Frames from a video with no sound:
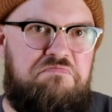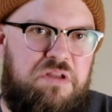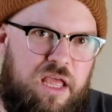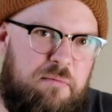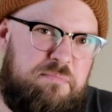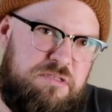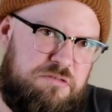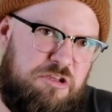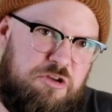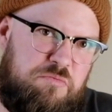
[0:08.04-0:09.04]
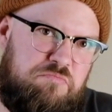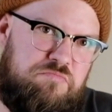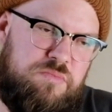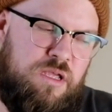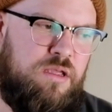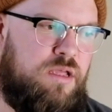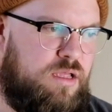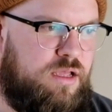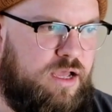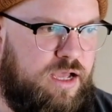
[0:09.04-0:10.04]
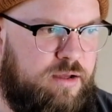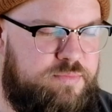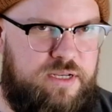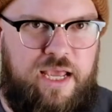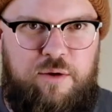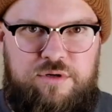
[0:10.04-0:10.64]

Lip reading: episode. Today